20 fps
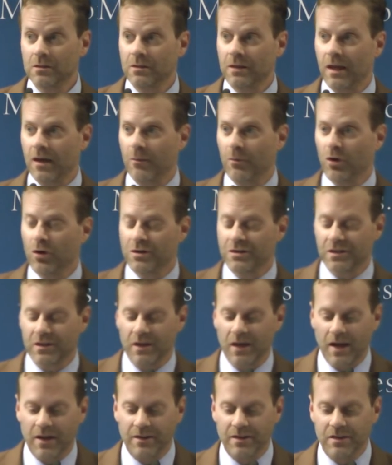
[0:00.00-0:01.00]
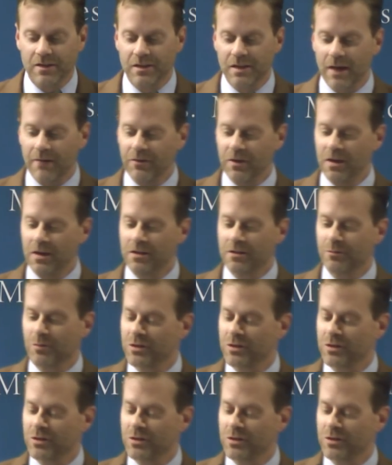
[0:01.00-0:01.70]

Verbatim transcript: that emerged in the 1970s,